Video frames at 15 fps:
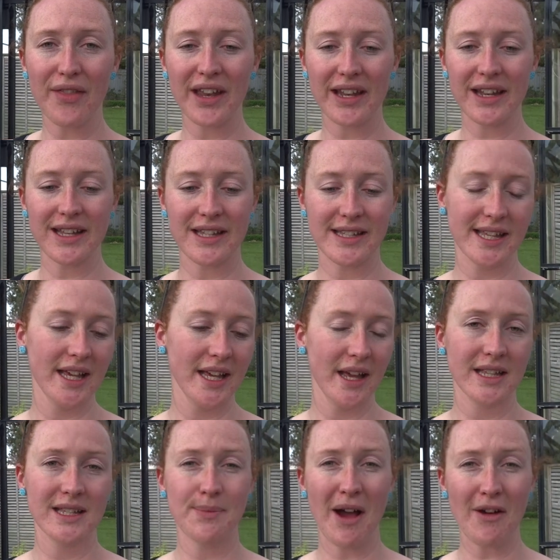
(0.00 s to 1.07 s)
that it is,
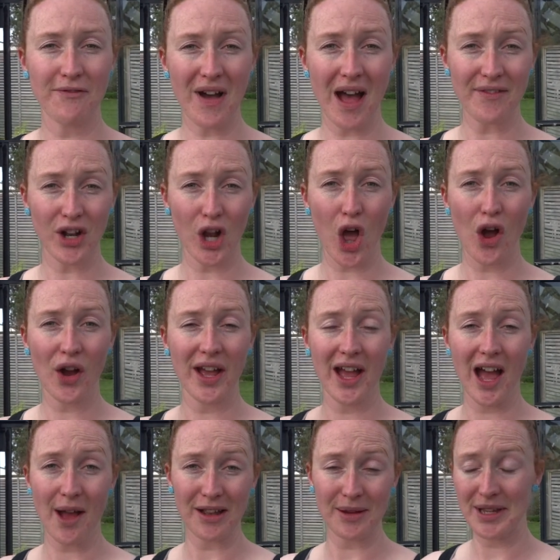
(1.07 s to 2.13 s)
it's about five o'clock,
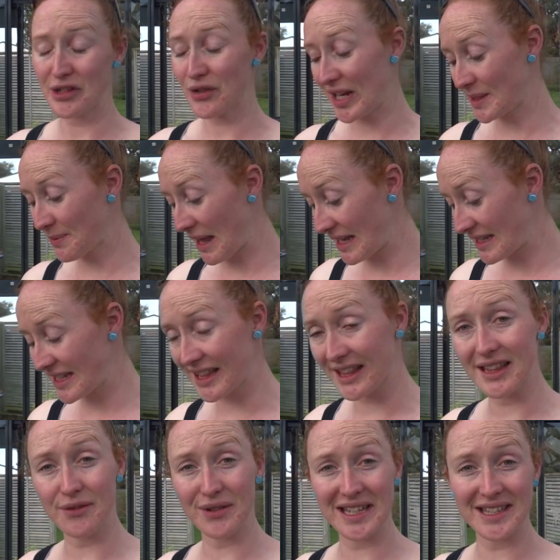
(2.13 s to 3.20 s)
I'm going to be
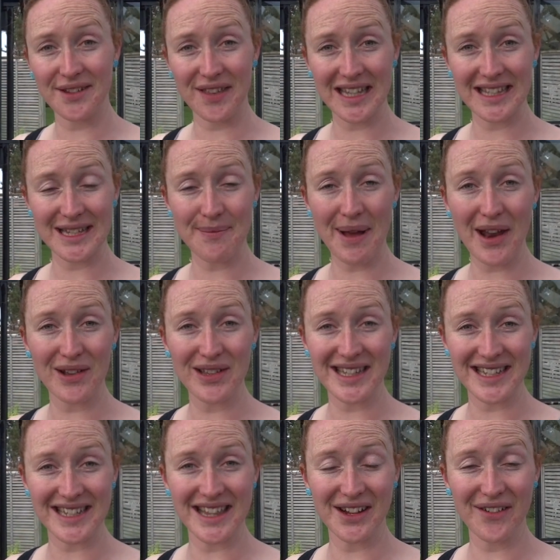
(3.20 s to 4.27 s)
transplanting the rest of these tomatoes
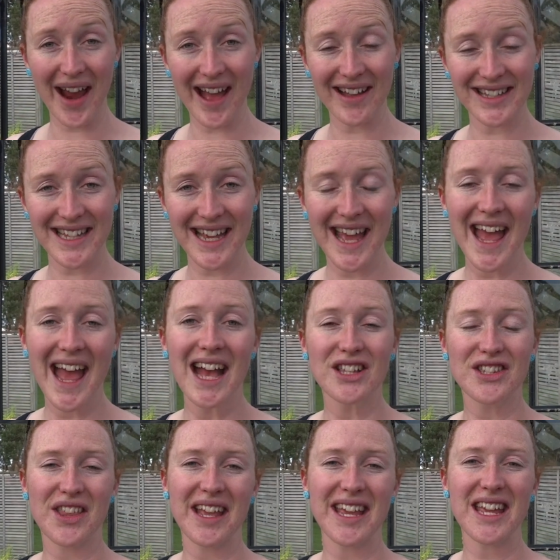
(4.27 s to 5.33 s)
into the ground
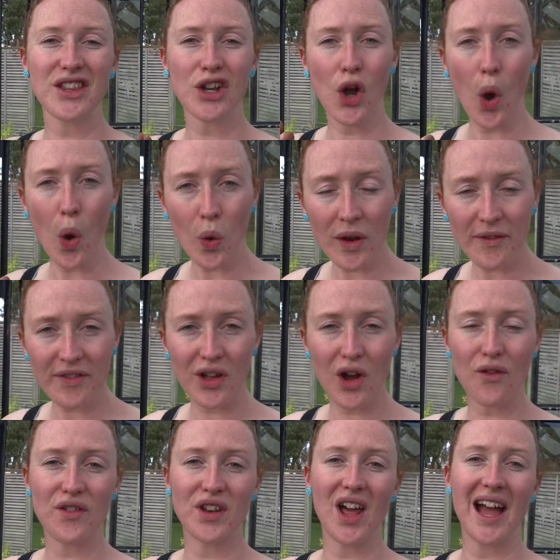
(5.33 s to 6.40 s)
so they get the cool of the
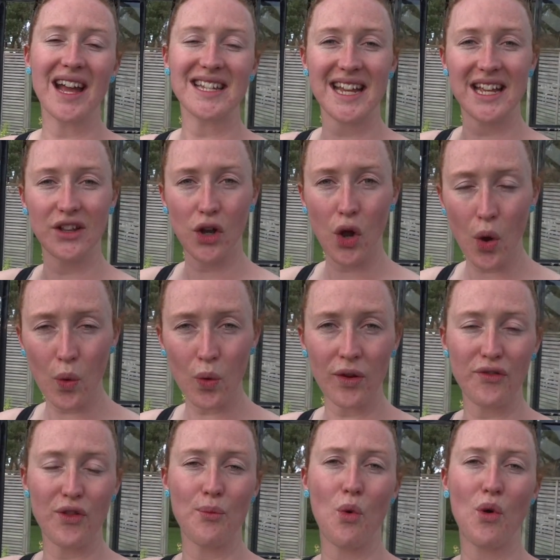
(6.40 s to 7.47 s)
overnight and the cool
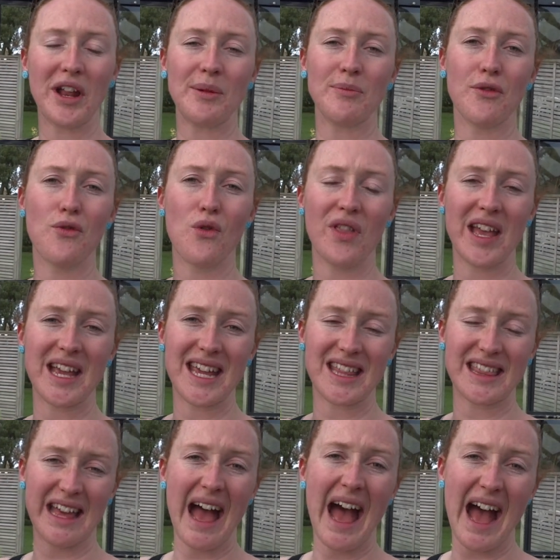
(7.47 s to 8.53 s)
of the morning before they
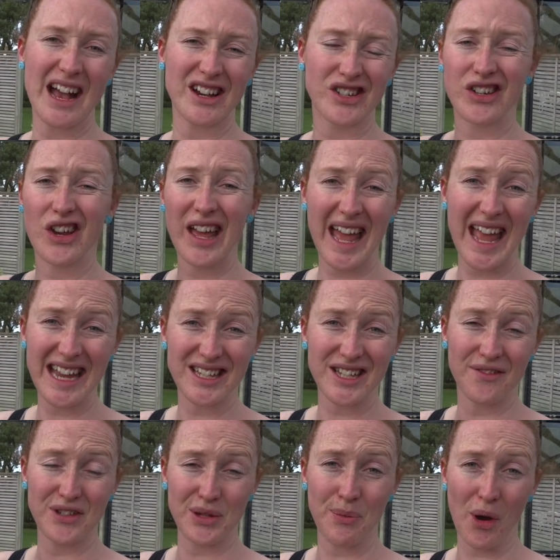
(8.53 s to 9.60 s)
get the harsh heat
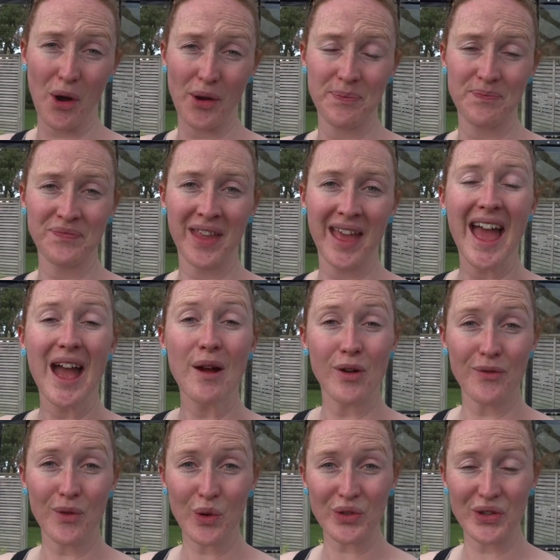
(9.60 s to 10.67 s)
of tomorrow.
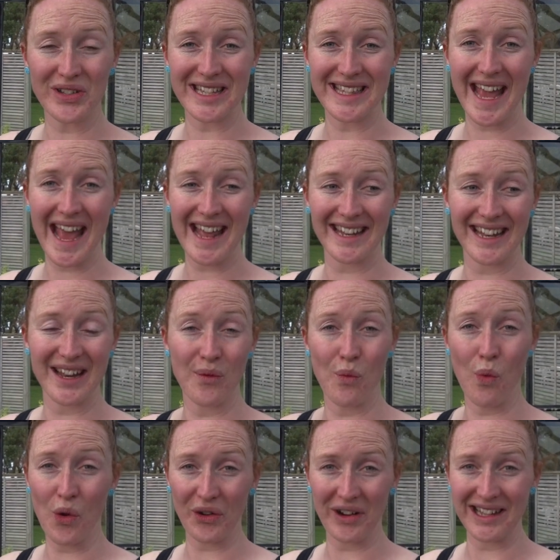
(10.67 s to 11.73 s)
We've also just added in a
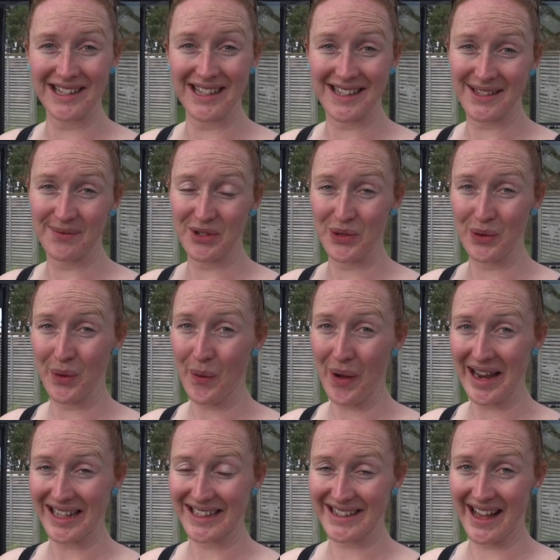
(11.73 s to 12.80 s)
watering system which we're
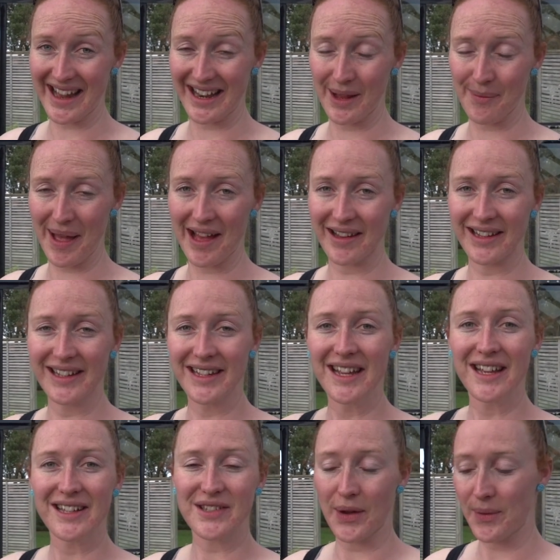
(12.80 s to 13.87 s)
quite excited about.
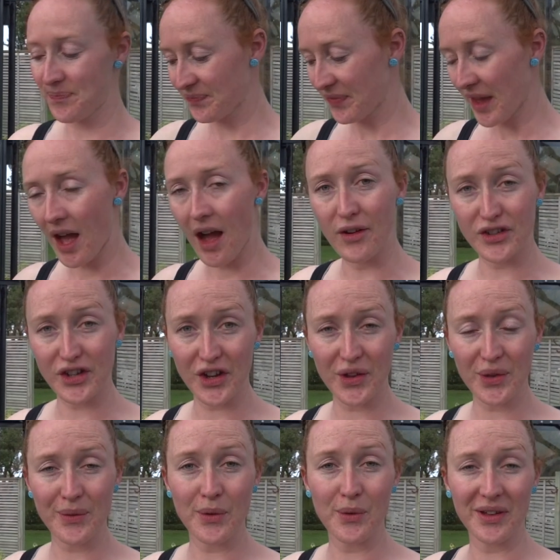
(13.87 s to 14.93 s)
So I'll show
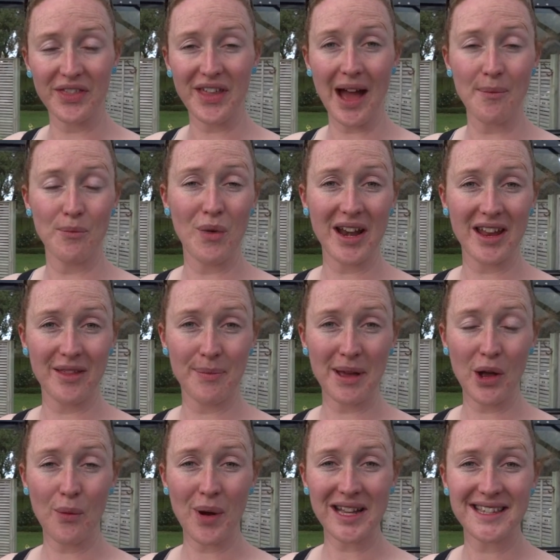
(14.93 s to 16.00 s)
you with um, one of the
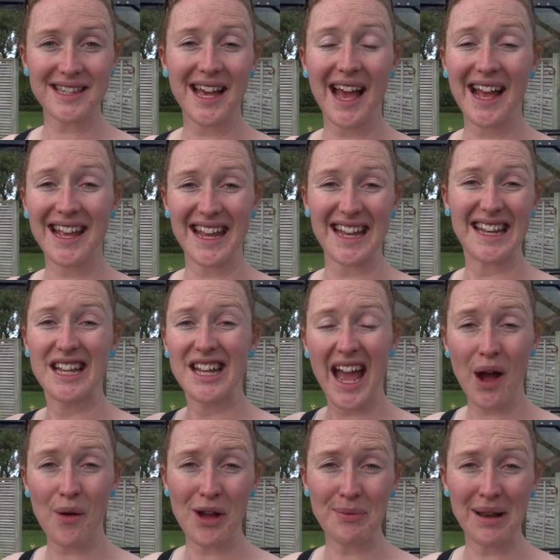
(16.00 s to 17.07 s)
bigger ones, again,
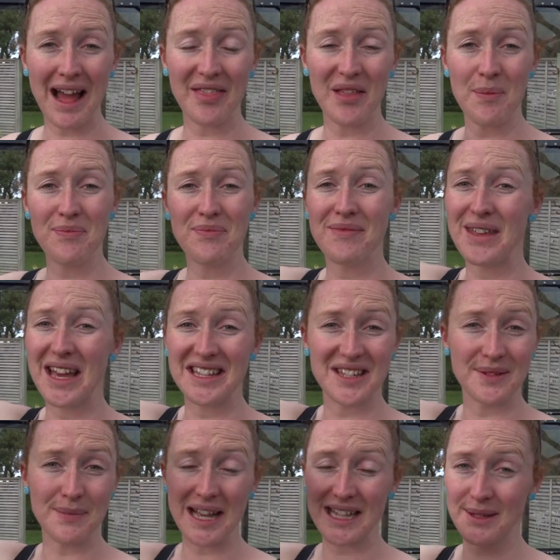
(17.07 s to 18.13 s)
how I plant them. It
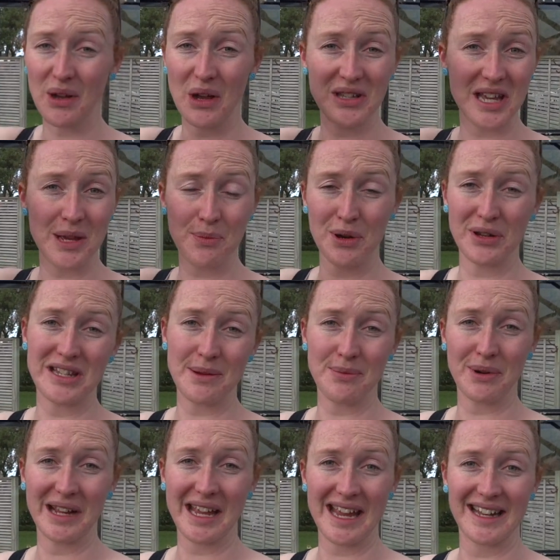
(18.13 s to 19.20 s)
just makes them go deeper and
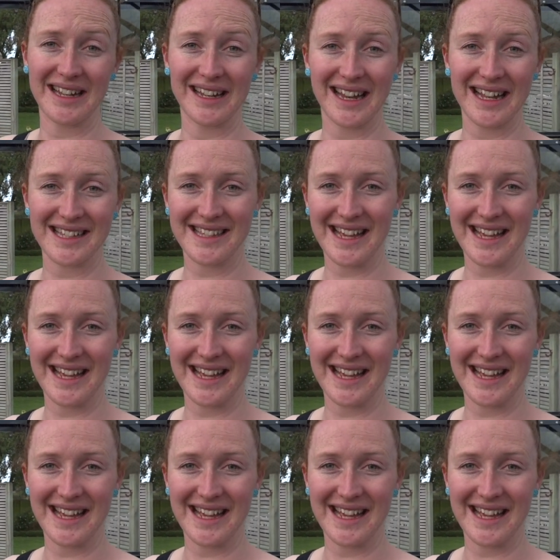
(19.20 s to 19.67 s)
deeper again. Let's